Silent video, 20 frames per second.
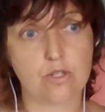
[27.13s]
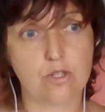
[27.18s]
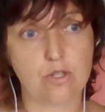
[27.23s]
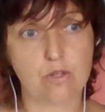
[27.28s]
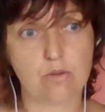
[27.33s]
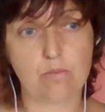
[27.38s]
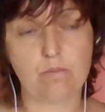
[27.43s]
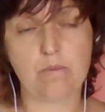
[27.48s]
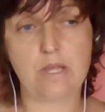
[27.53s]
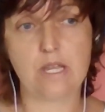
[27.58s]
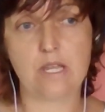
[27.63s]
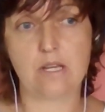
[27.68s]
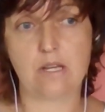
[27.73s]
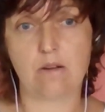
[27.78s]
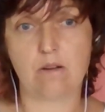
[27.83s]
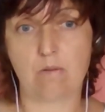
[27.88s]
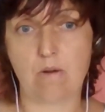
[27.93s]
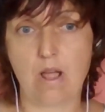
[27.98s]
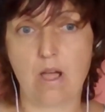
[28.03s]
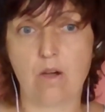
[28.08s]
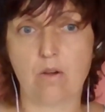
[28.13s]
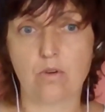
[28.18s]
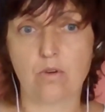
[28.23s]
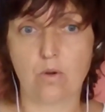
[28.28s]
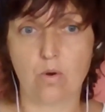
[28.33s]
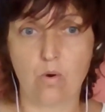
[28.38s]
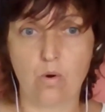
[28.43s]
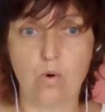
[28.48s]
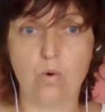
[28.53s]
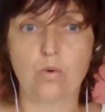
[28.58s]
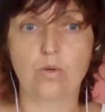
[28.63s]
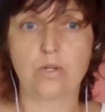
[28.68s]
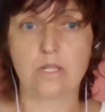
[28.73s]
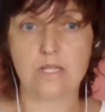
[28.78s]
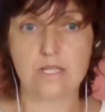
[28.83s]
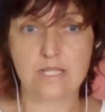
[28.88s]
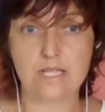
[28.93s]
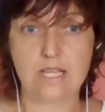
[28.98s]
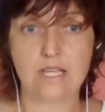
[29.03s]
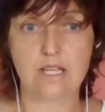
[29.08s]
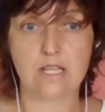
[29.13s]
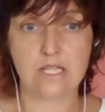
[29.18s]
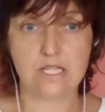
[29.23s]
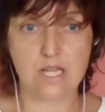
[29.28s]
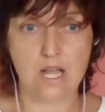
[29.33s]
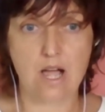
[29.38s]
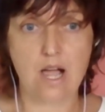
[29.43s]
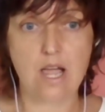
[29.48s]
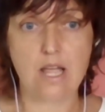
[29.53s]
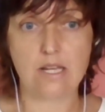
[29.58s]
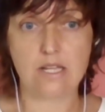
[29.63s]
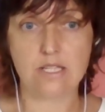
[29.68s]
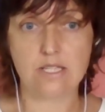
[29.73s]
to being around old and sick and dying.